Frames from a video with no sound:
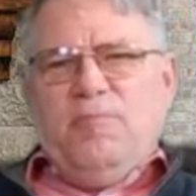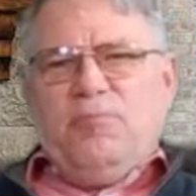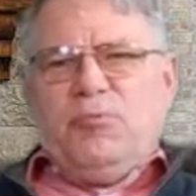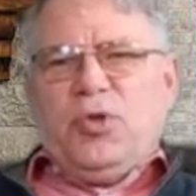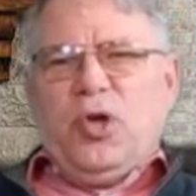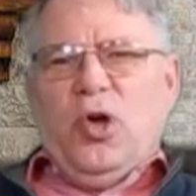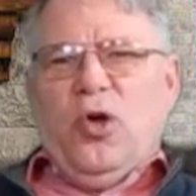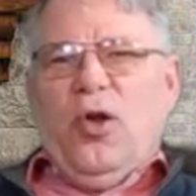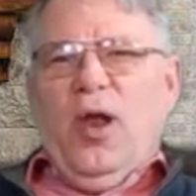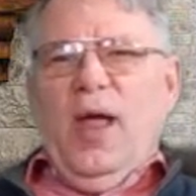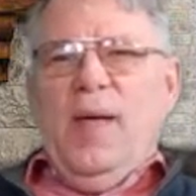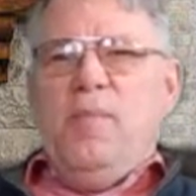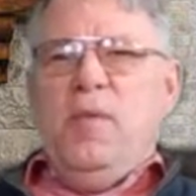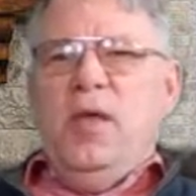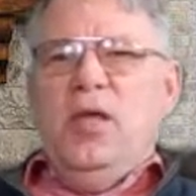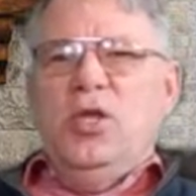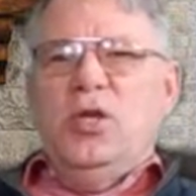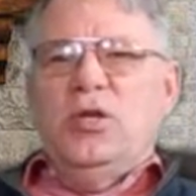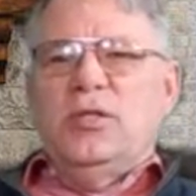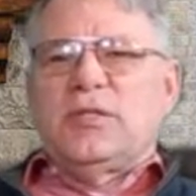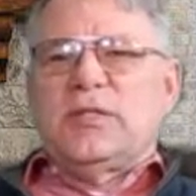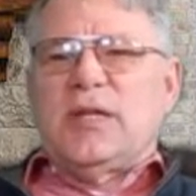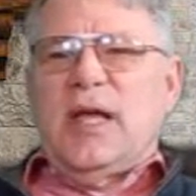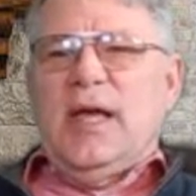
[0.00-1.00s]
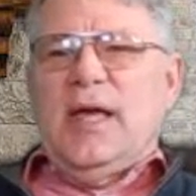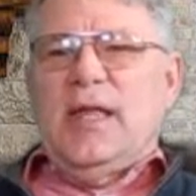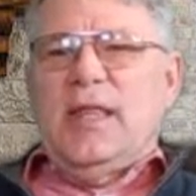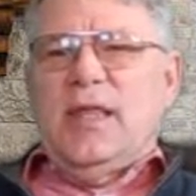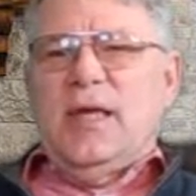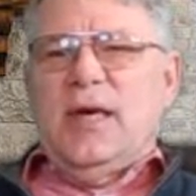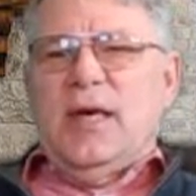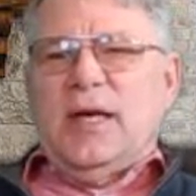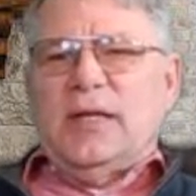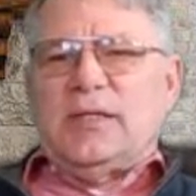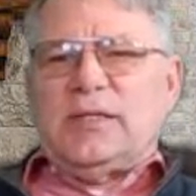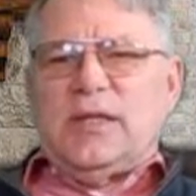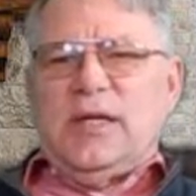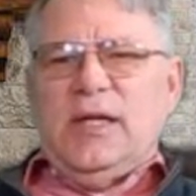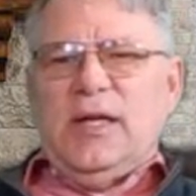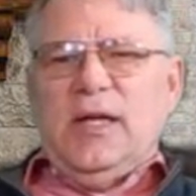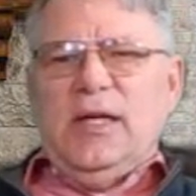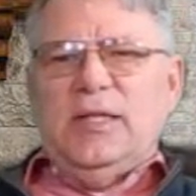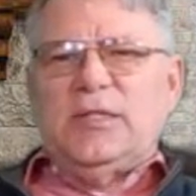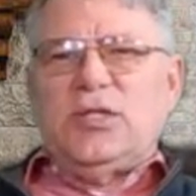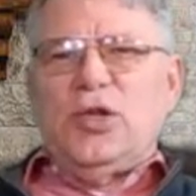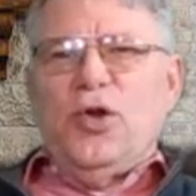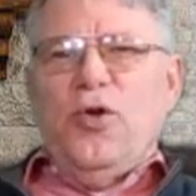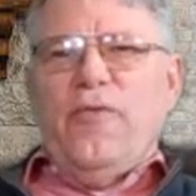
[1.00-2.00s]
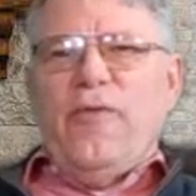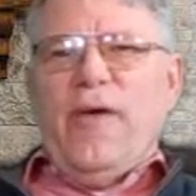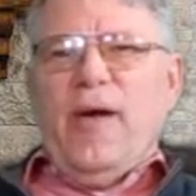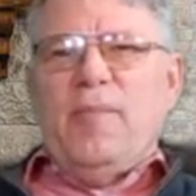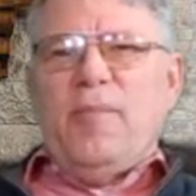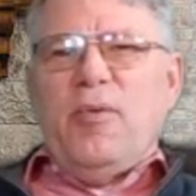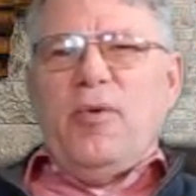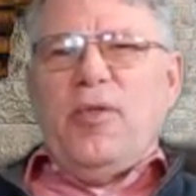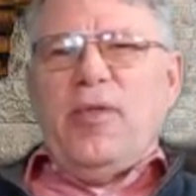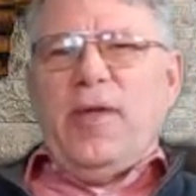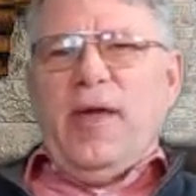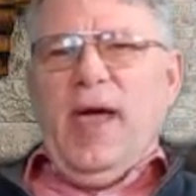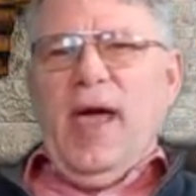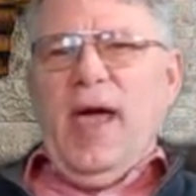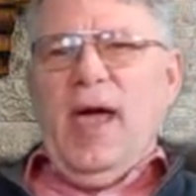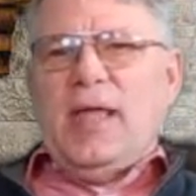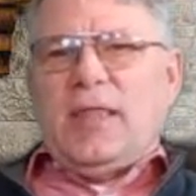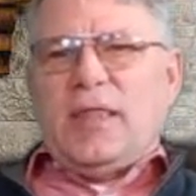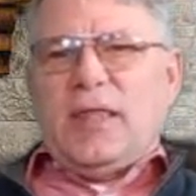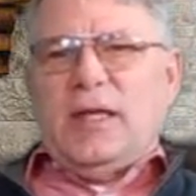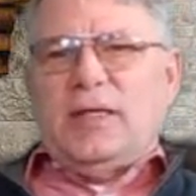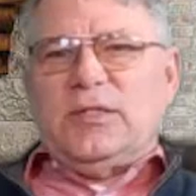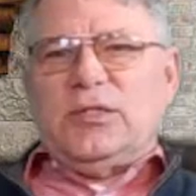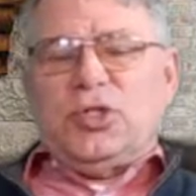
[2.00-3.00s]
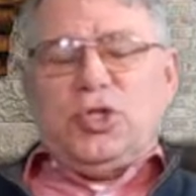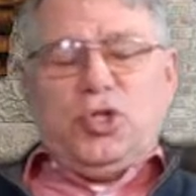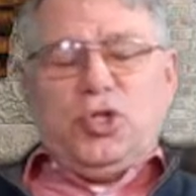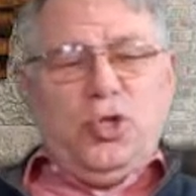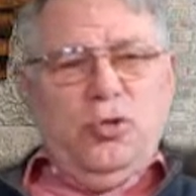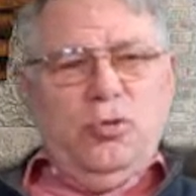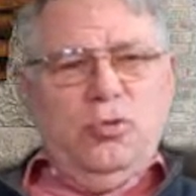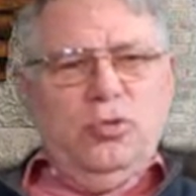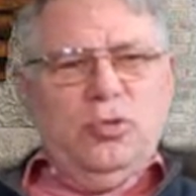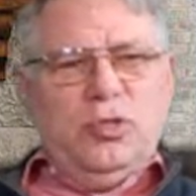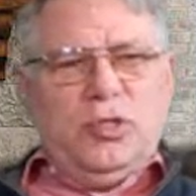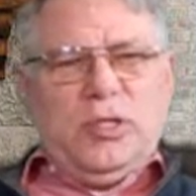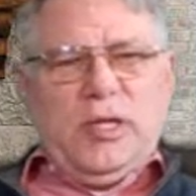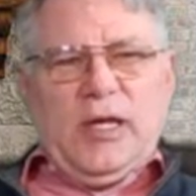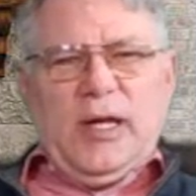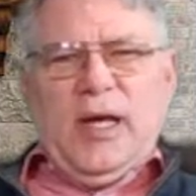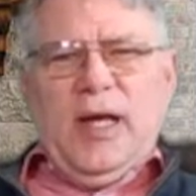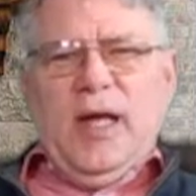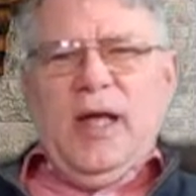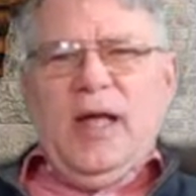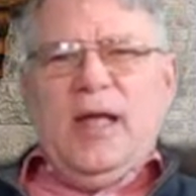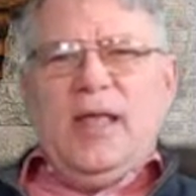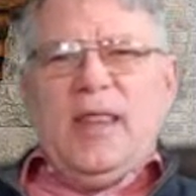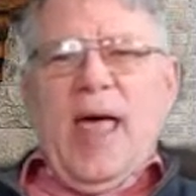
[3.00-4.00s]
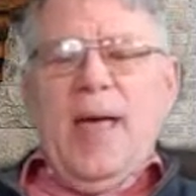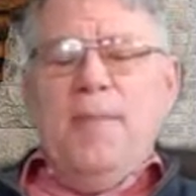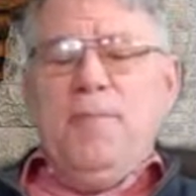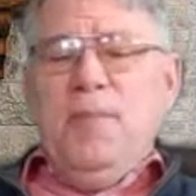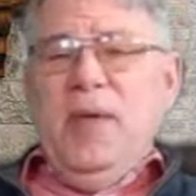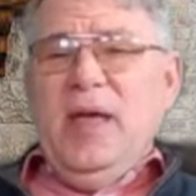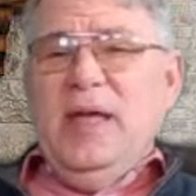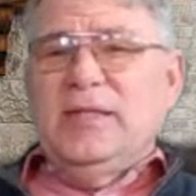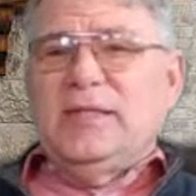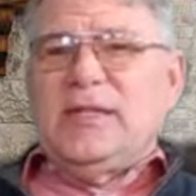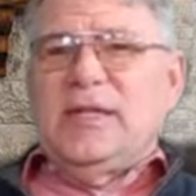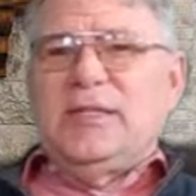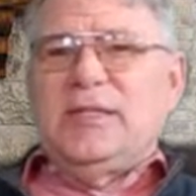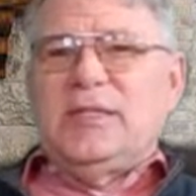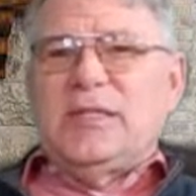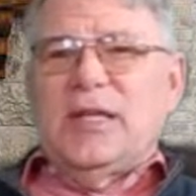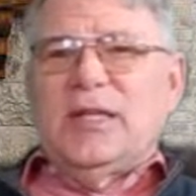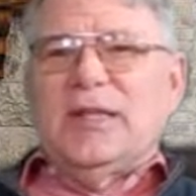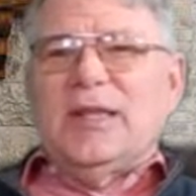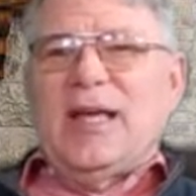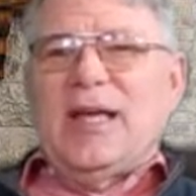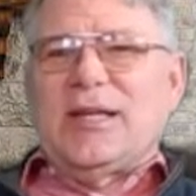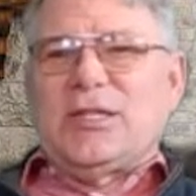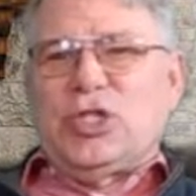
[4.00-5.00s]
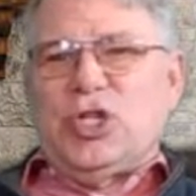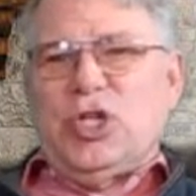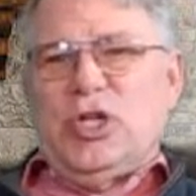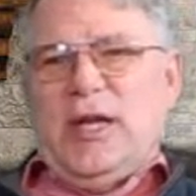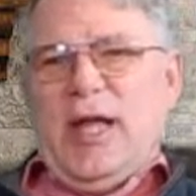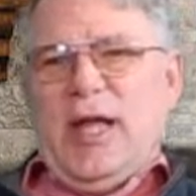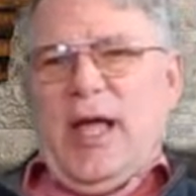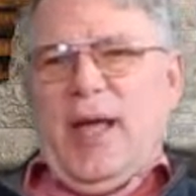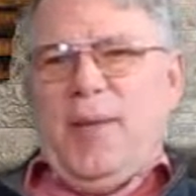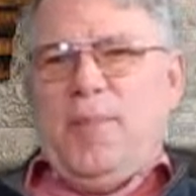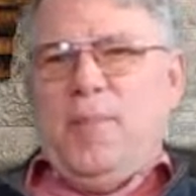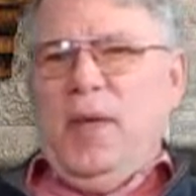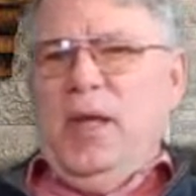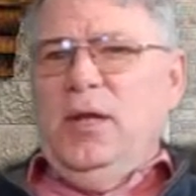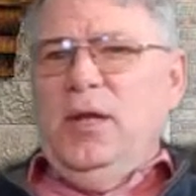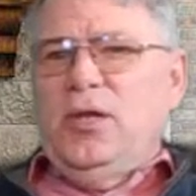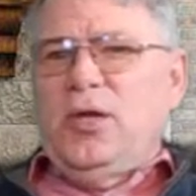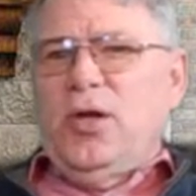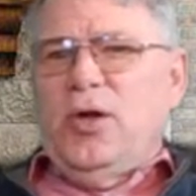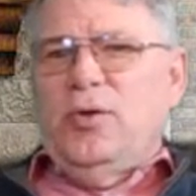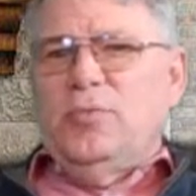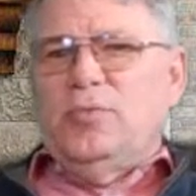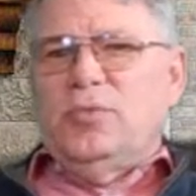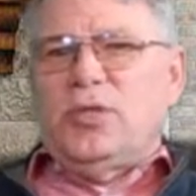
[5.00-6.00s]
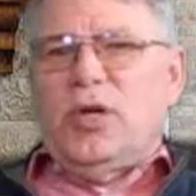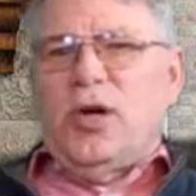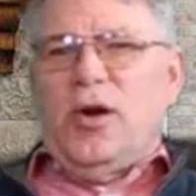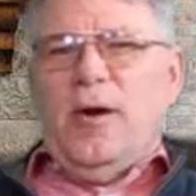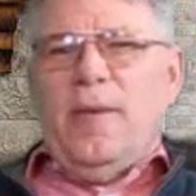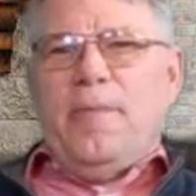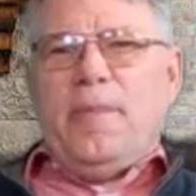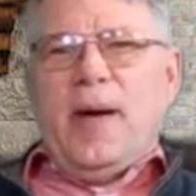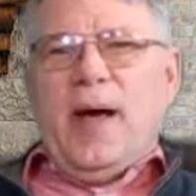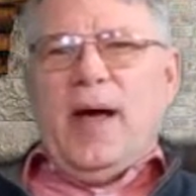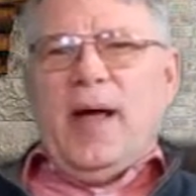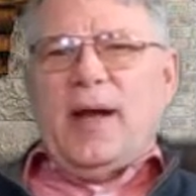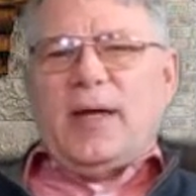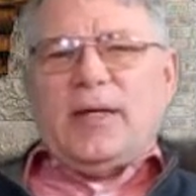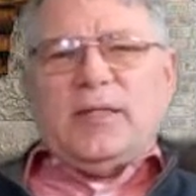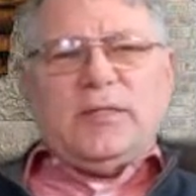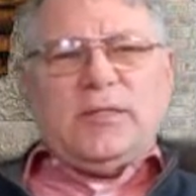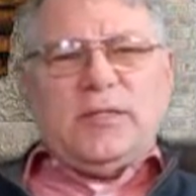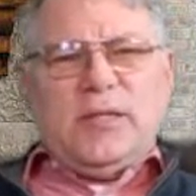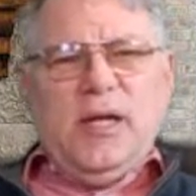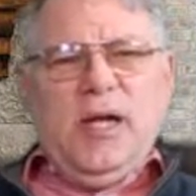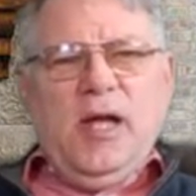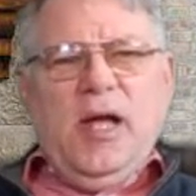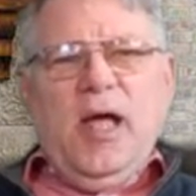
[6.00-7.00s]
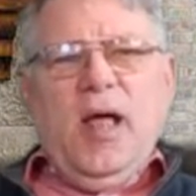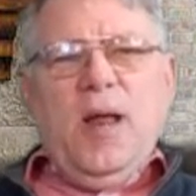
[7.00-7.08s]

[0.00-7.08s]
So let me just say this it is November the 8th, it's Tuesday. That means it's election day, midterms are upon us.